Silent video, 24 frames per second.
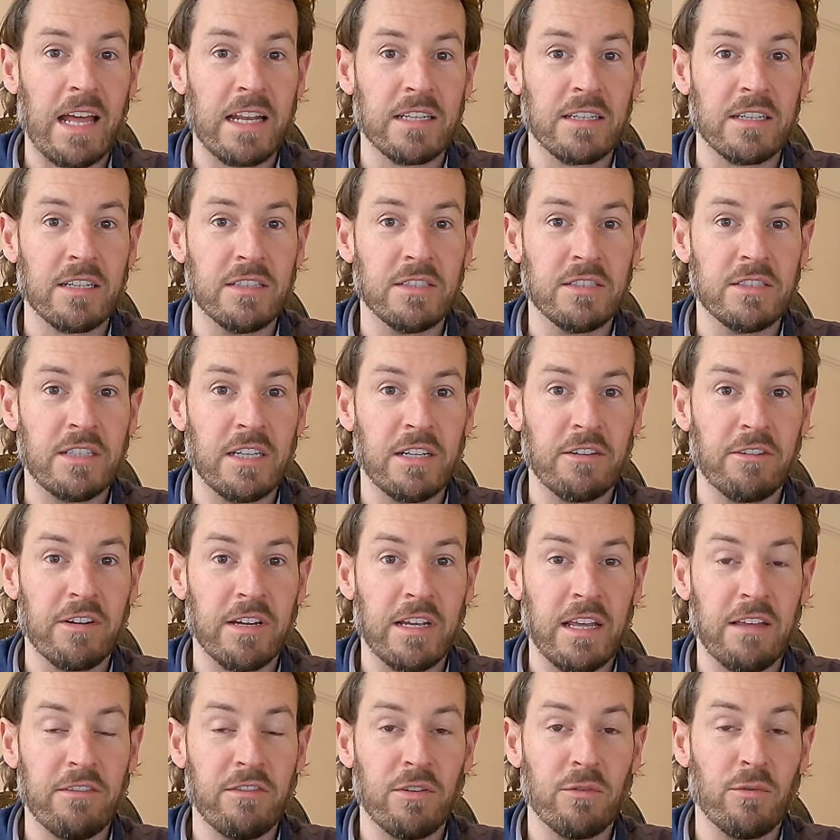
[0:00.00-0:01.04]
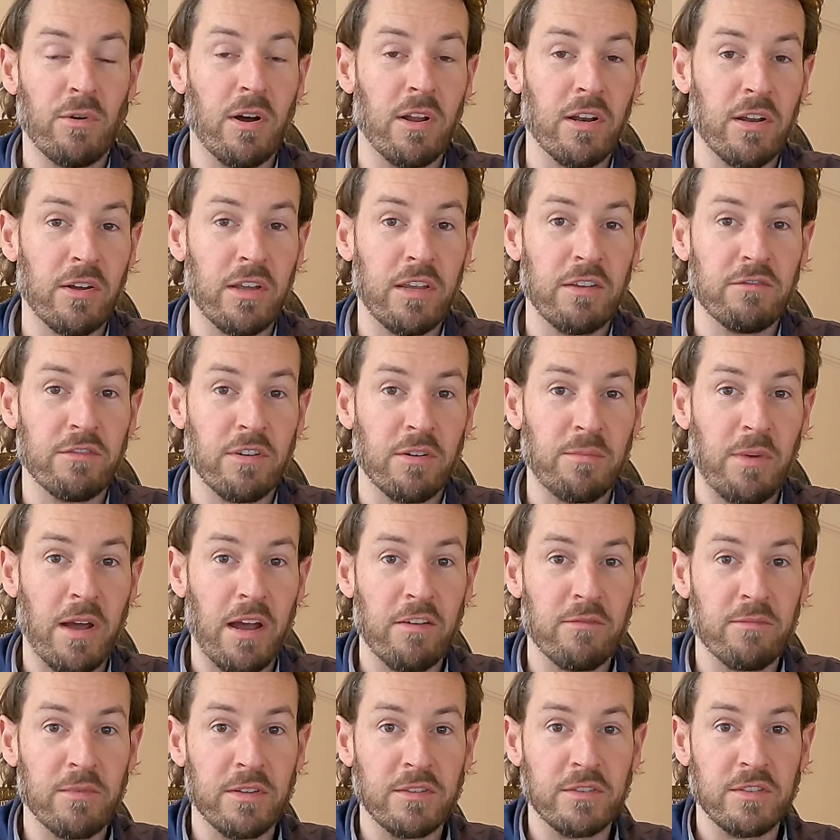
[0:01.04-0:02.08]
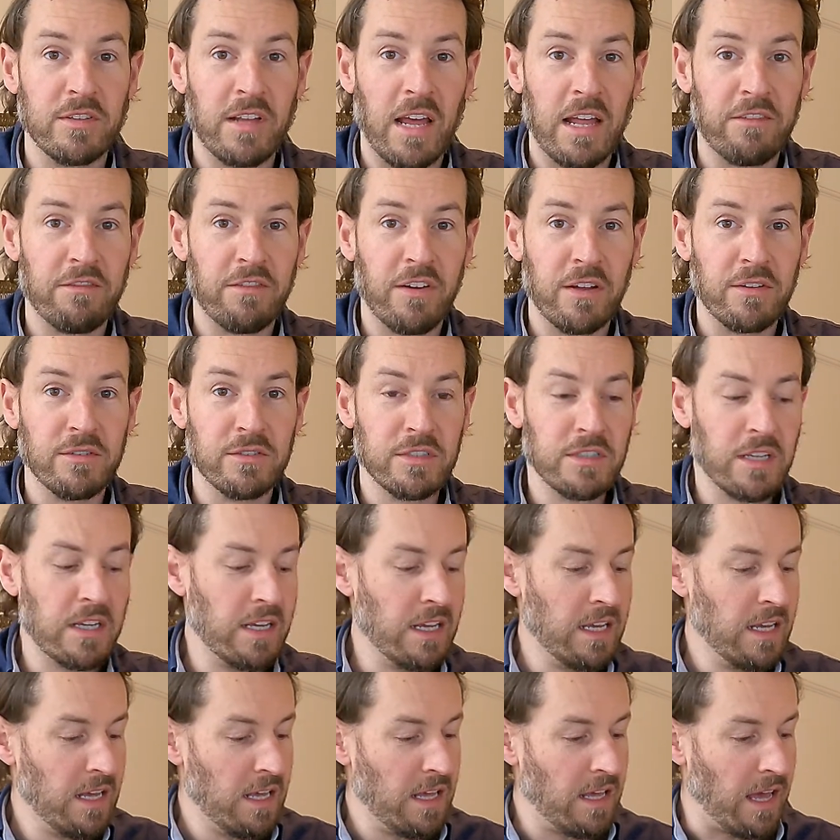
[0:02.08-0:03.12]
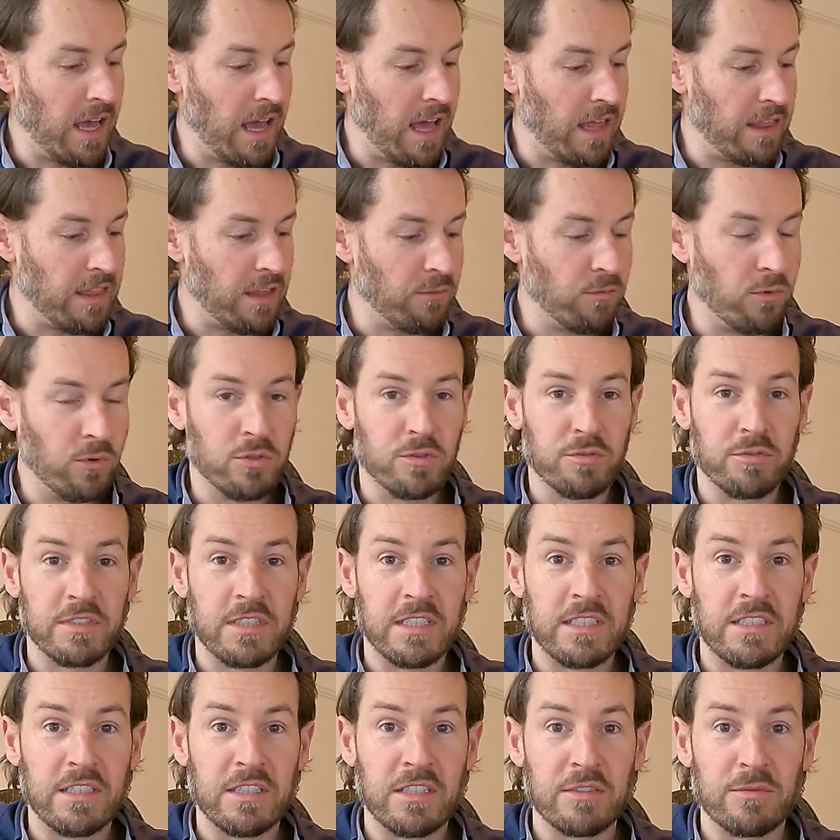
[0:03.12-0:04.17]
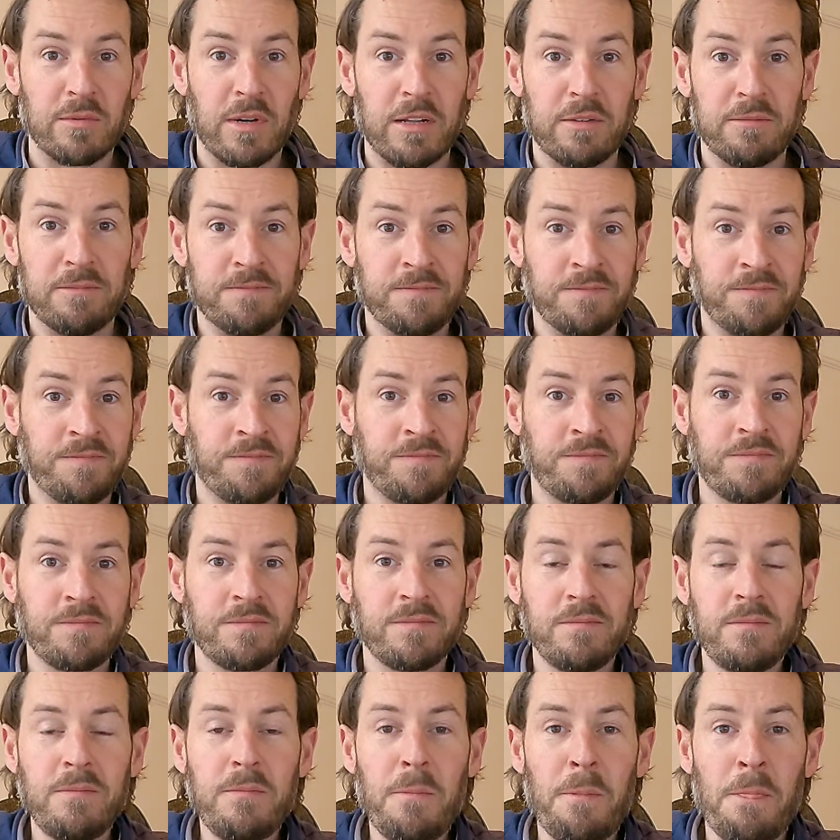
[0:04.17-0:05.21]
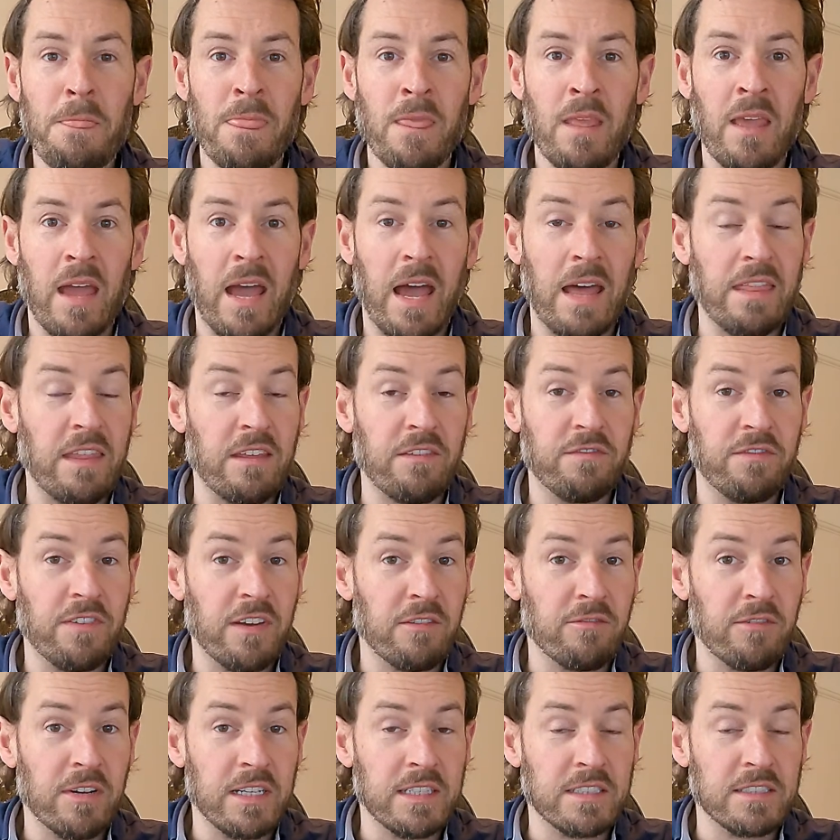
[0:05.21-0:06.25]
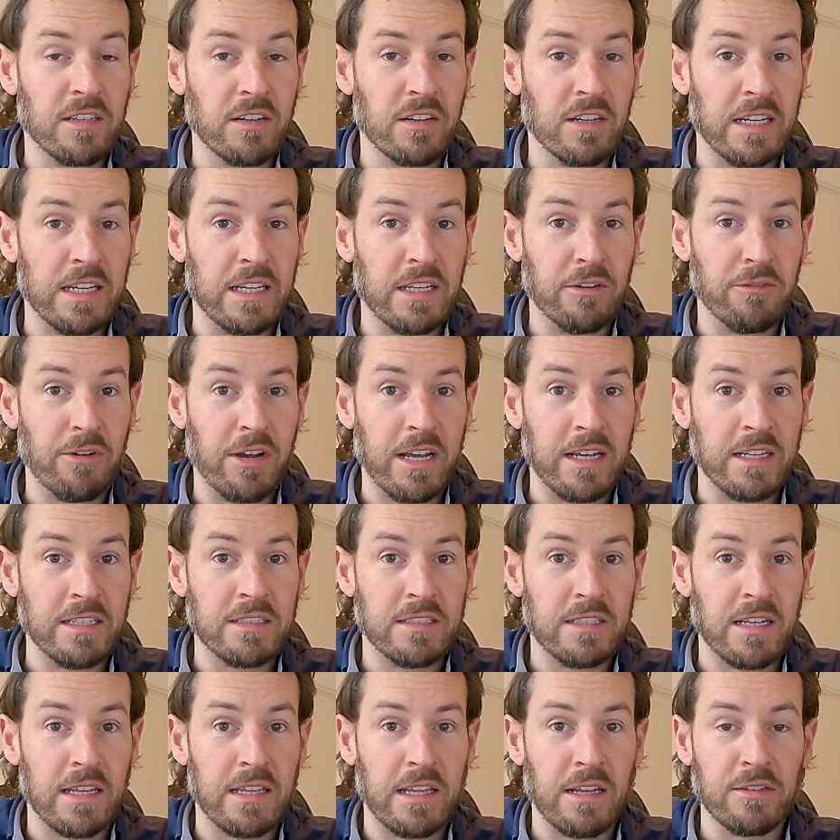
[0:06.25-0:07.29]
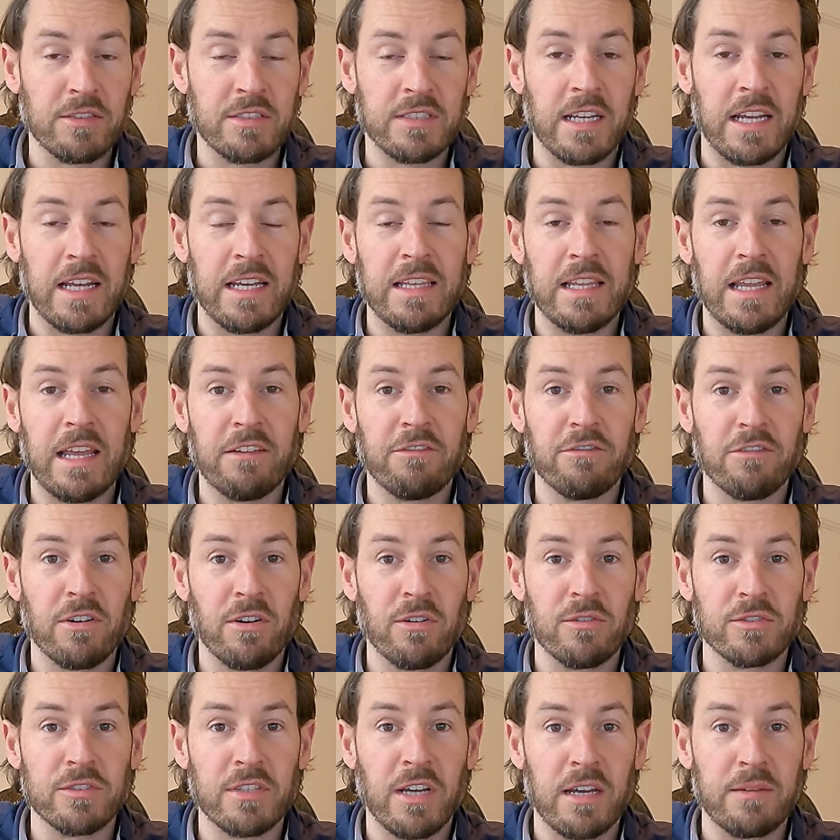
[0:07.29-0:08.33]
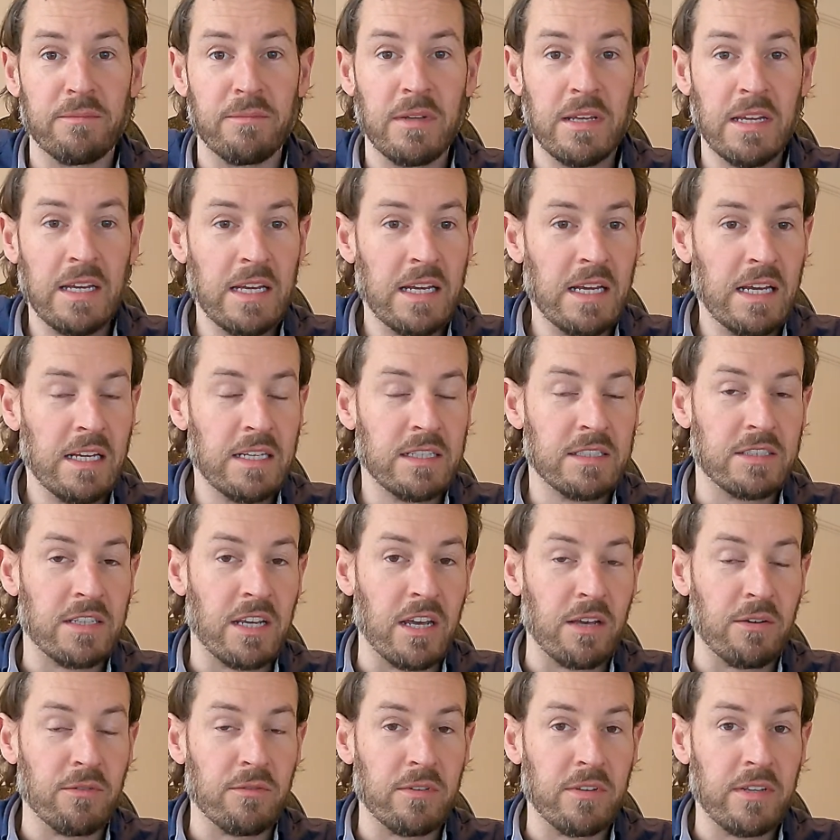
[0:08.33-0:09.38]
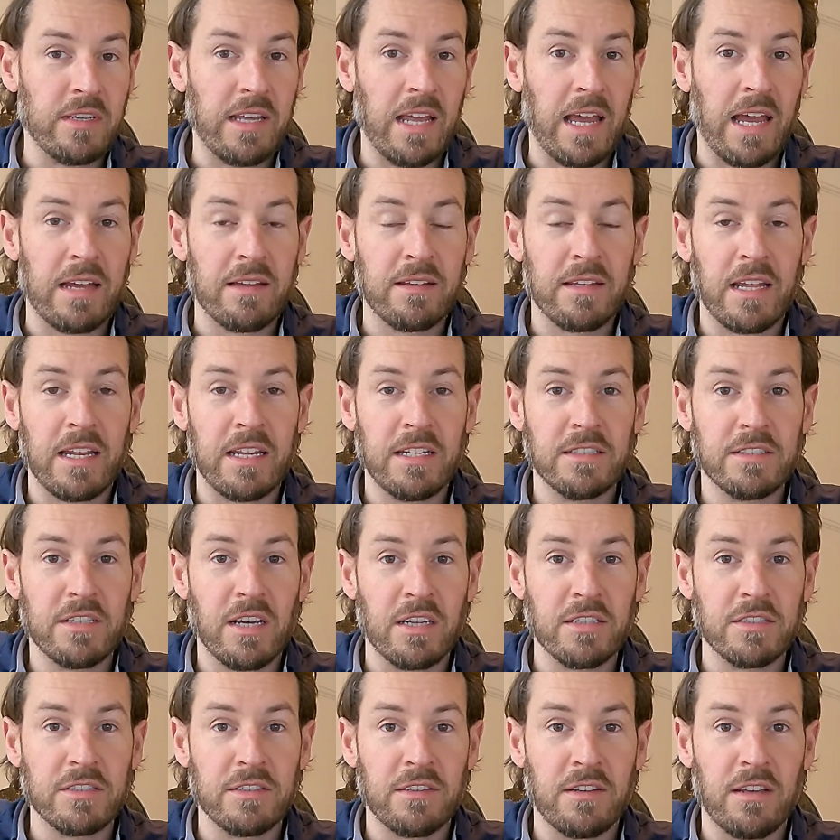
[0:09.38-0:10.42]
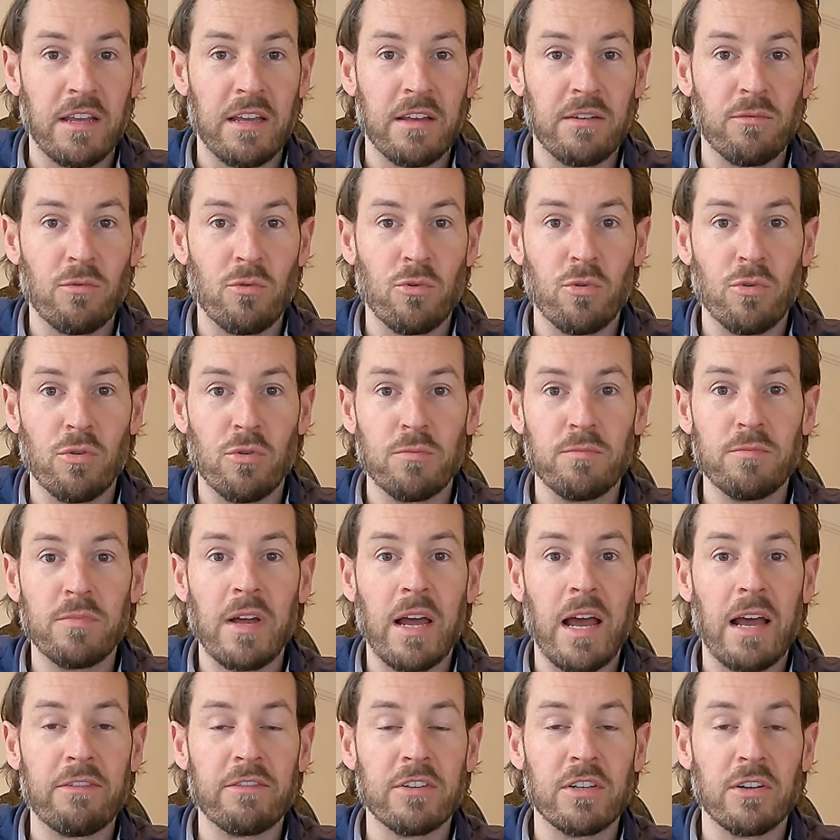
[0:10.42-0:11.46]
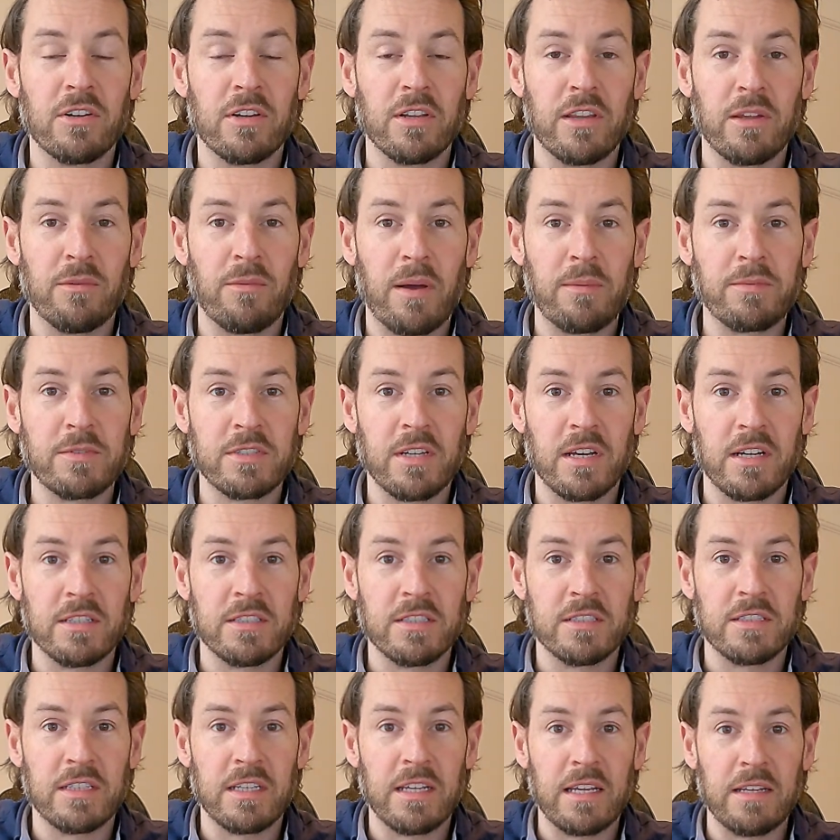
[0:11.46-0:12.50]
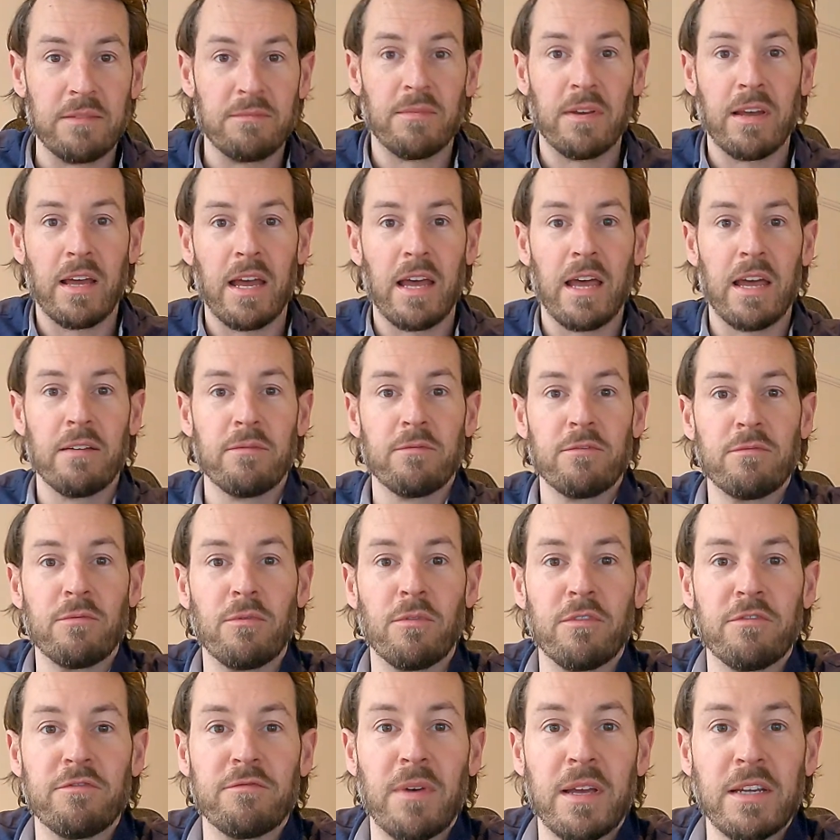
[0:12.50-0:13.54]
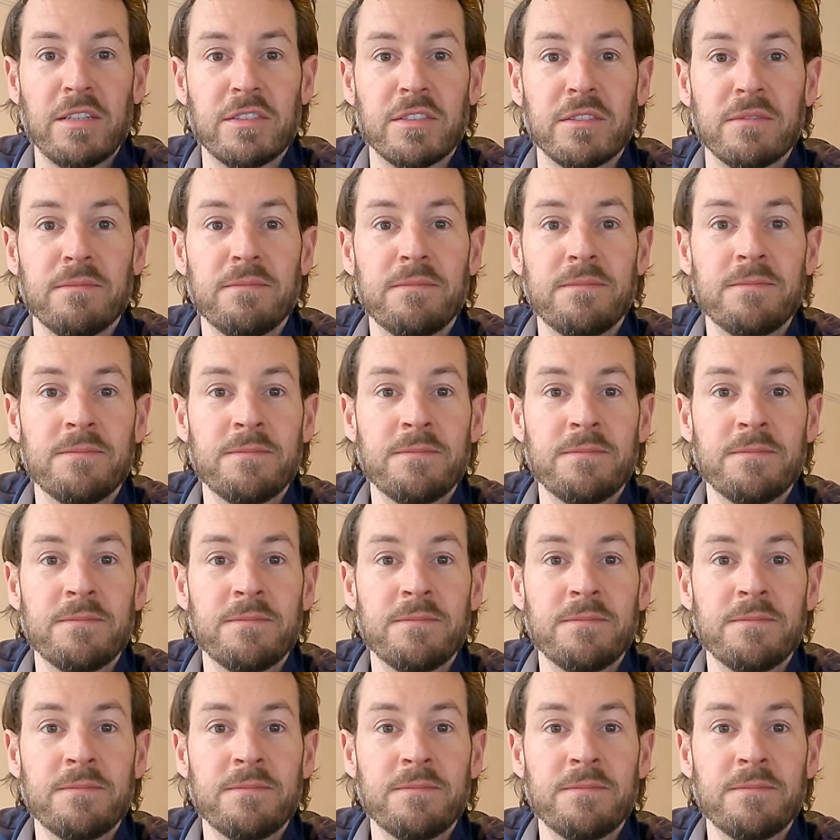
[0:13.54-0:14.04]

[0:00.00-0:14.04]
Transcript: and considering if you are looking for a pair of Bluetooth headphones. They're water resistant as well, and they fit really snugly in your ears, and they'll stay in there for a long time. So yeah, get in touch or have a look at the website to see for more information.